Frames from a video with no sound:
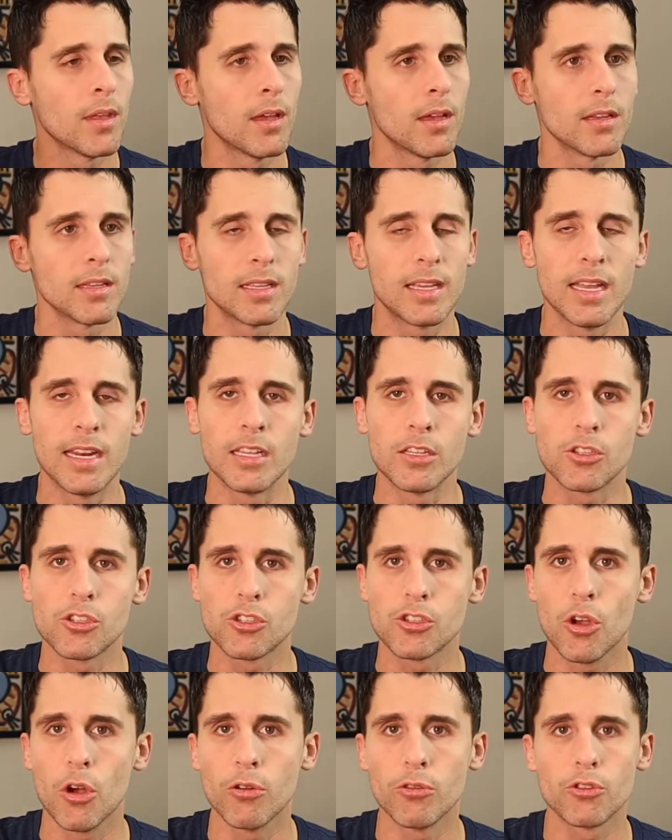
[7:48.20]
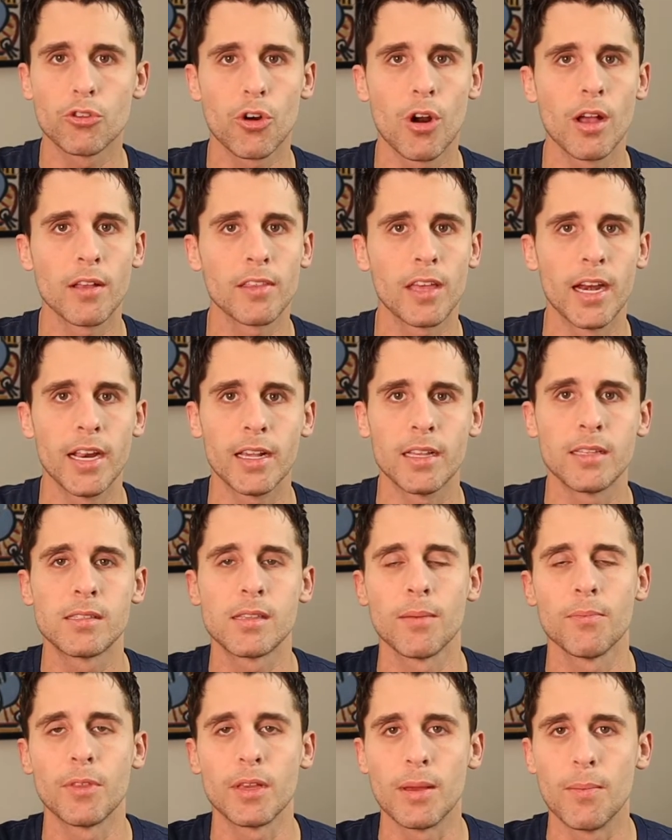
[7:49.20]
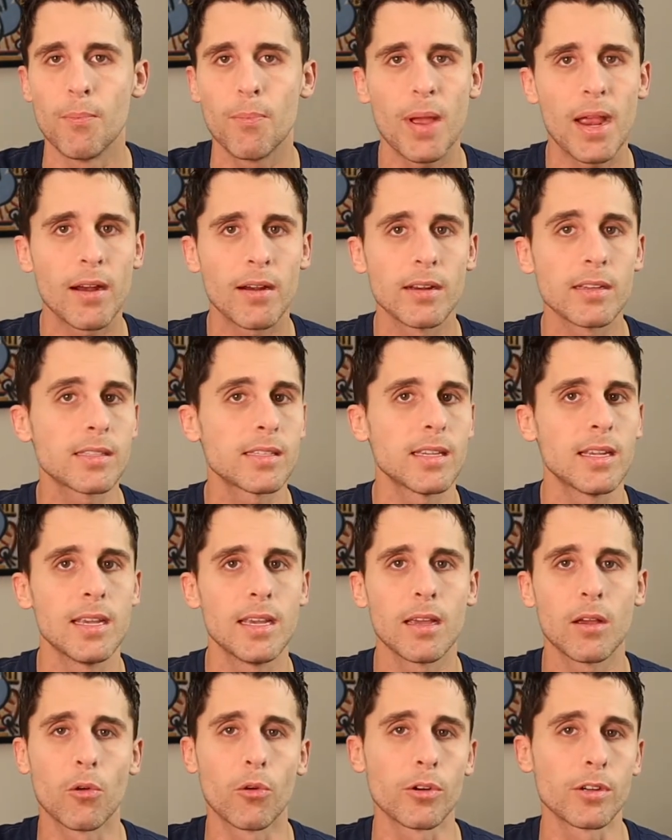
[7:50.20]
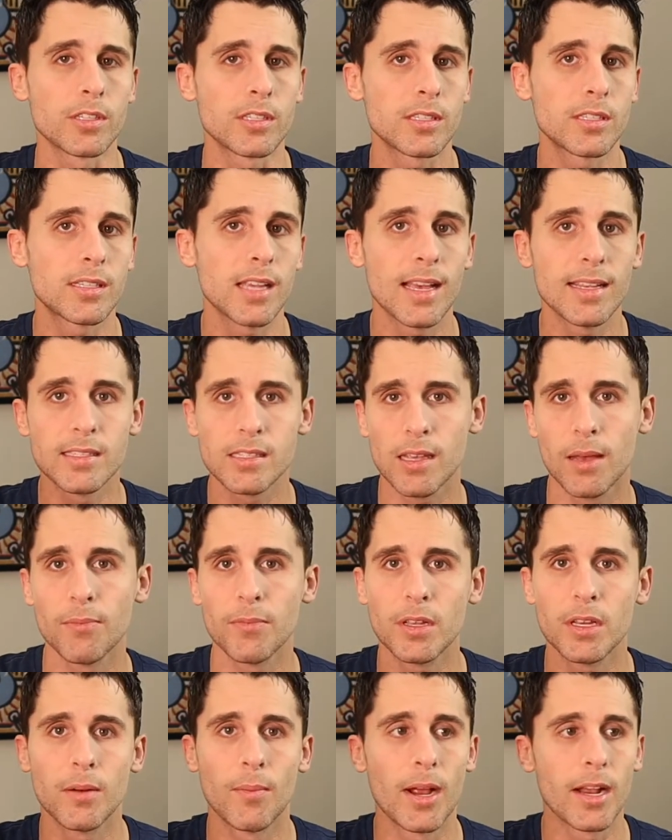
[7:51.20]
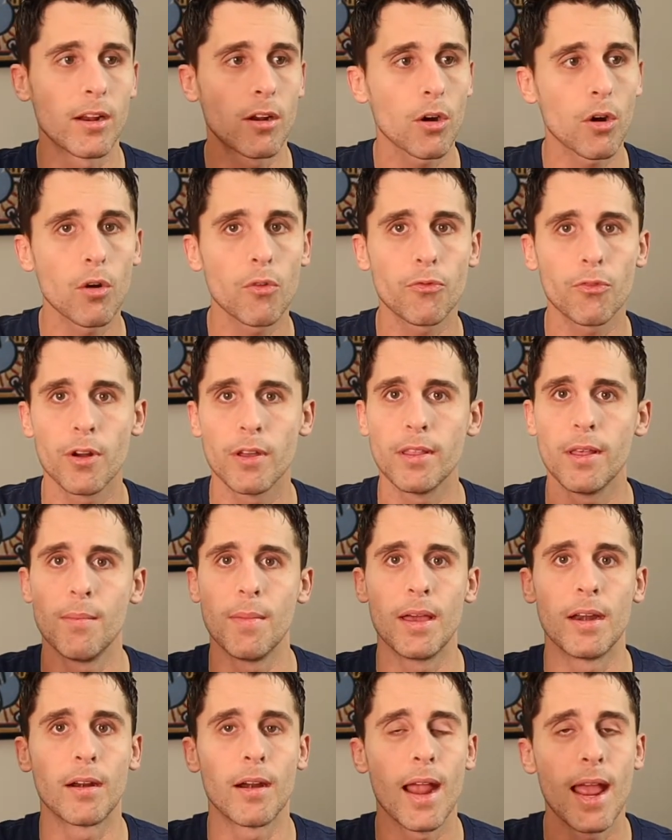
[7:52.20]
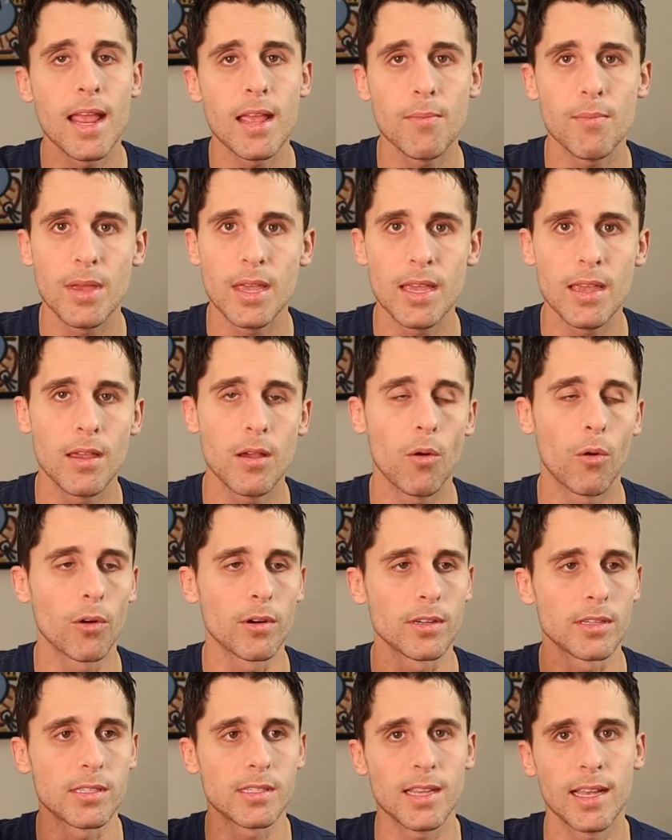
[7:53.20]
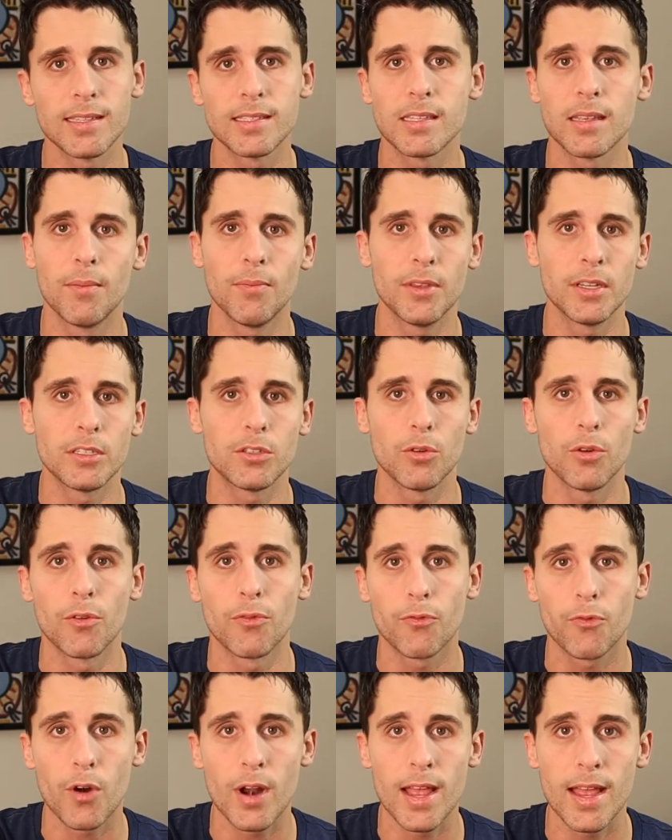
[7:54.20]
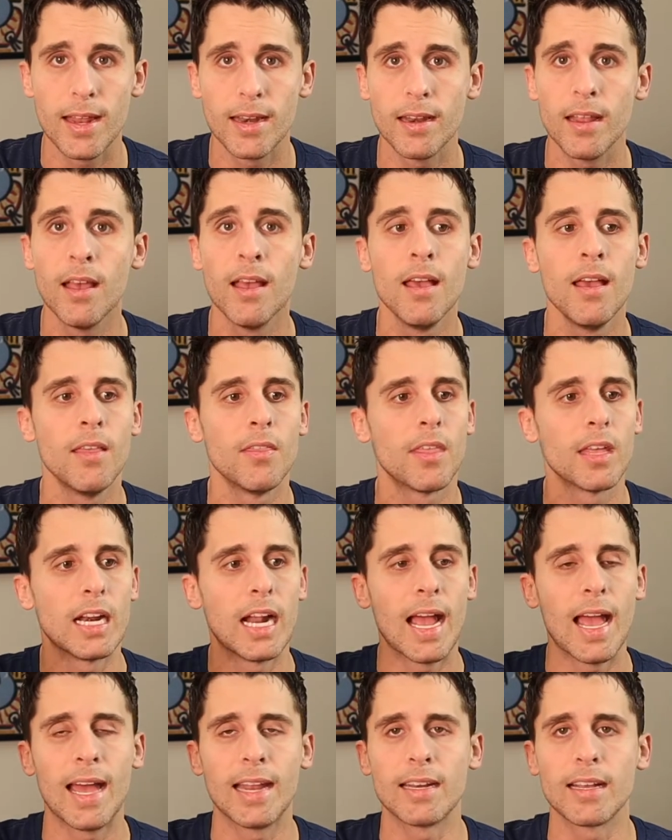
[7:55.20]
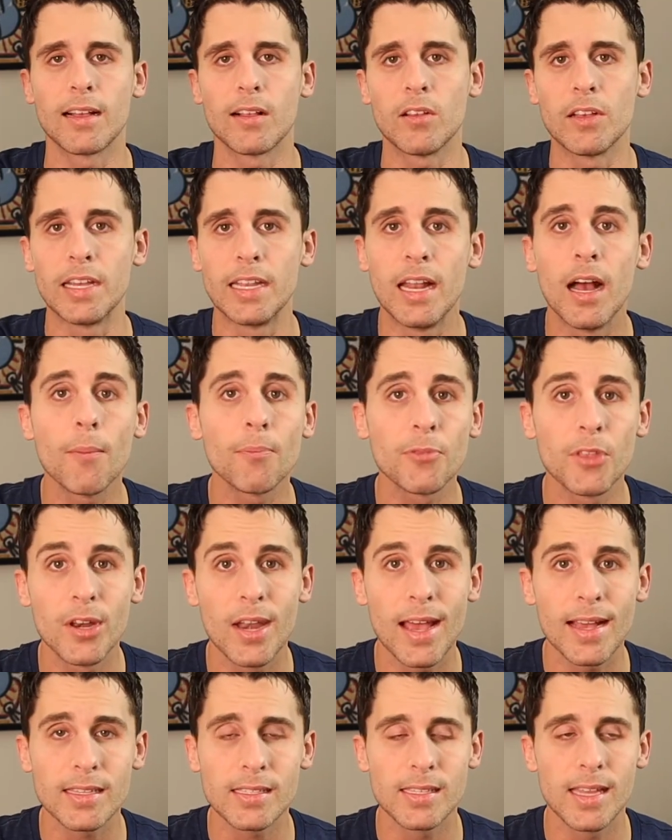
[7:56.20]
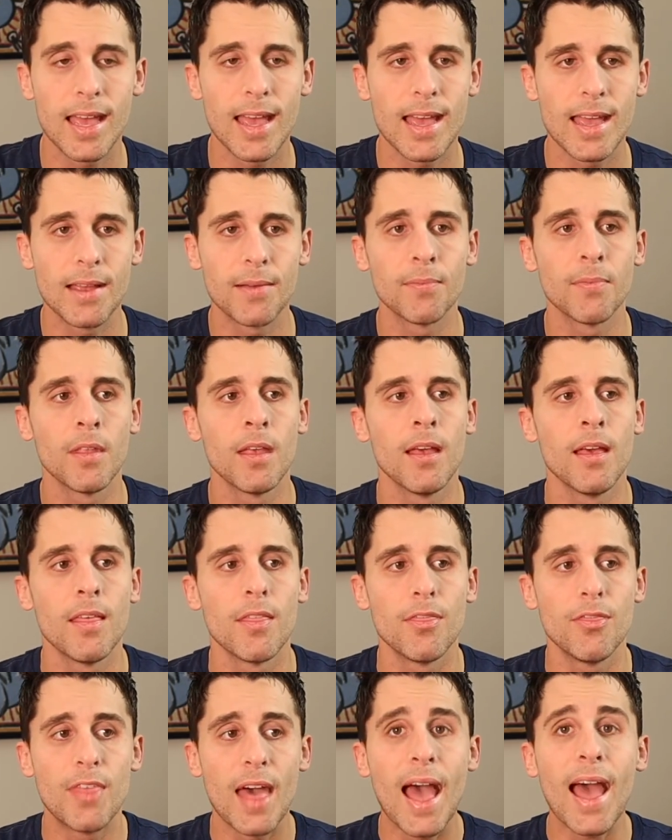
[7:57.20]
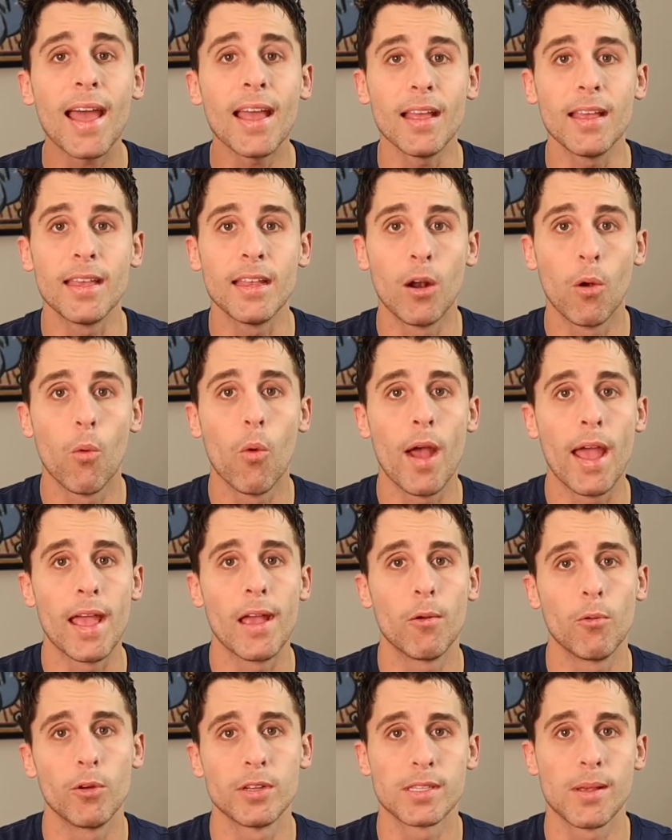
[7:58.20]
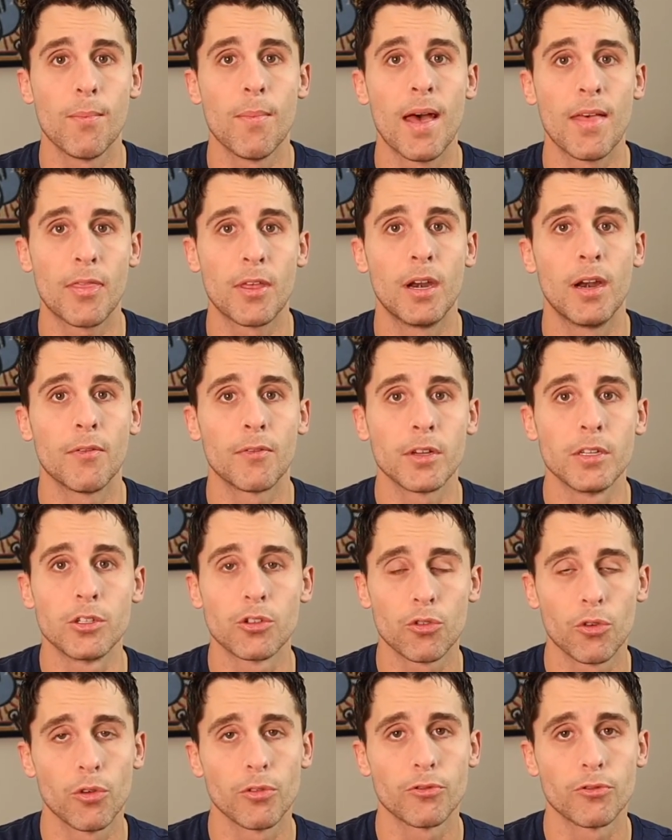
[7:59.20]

getting so drunk that I did something embarrassing or said something to my girlfriend that made her hate me, or said something to a friend that I had to clean up the next day. That, in a way, was a method of controlled